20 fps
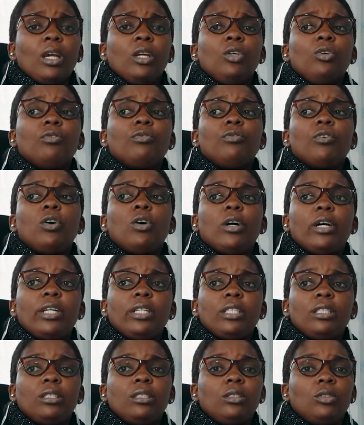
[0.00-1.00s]
You've
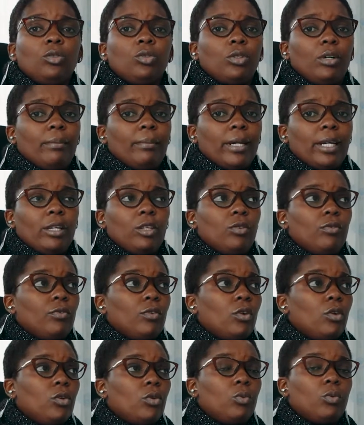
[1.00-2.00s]
gone to
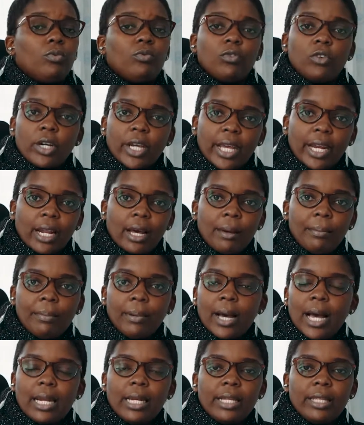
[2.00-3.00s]
you've woken up
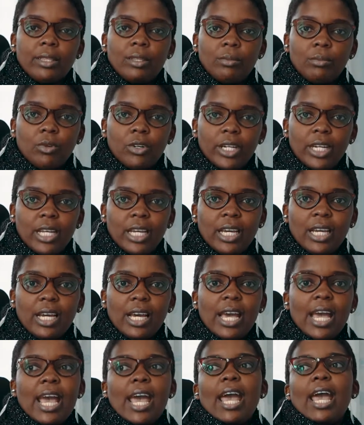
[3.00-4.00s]
early in the morning
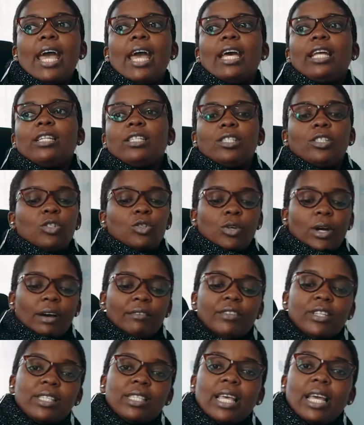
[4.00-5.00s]
and you
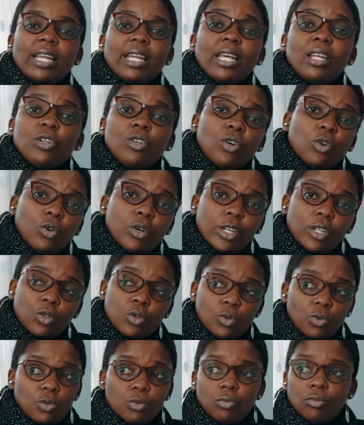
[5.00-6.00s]
have decided you're going
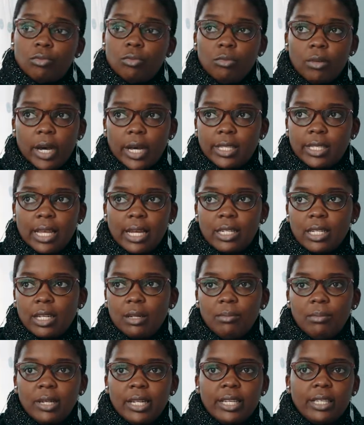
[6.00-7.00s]
to a
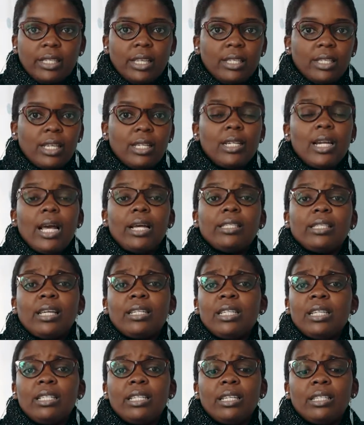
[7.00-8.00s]
certain place, a
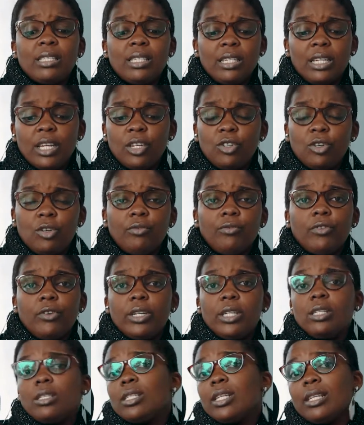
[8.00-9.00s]
certain destination, for
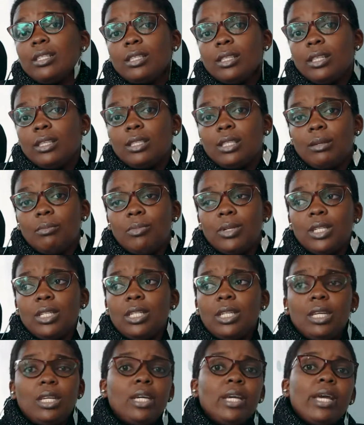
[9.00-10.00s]
instance the
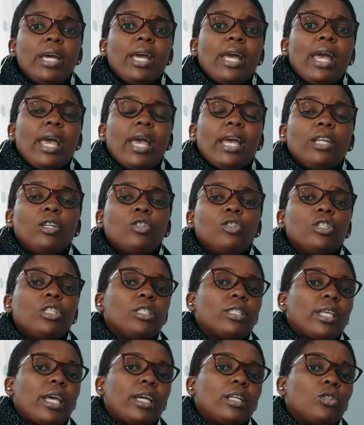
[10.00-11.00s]
CBD, and you
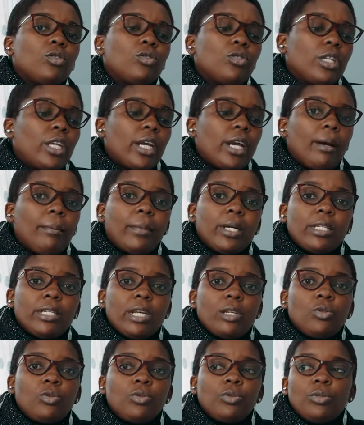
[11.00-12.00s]
decide to take a
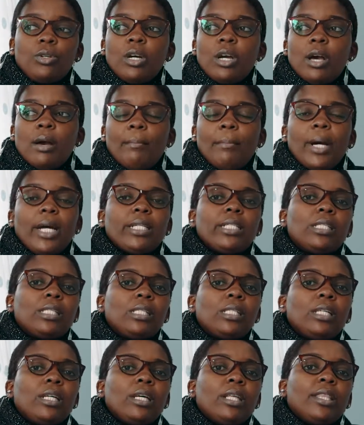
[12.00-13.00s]
matatu, but
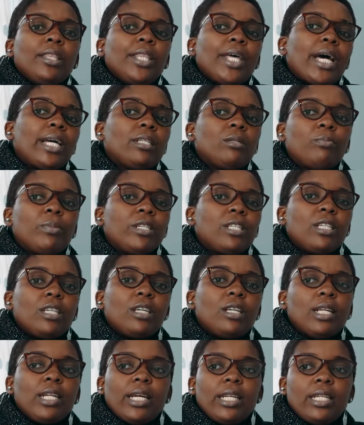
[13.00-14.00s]
that
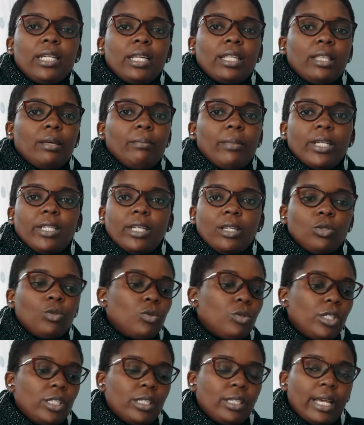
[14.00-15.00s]
particular day the
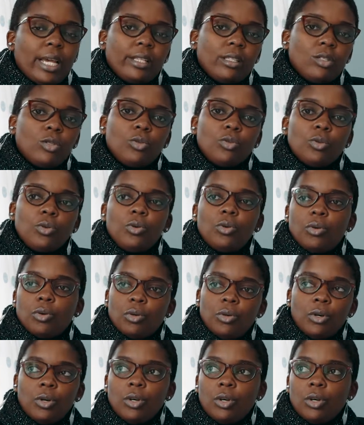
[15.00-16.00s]
matatu decides to go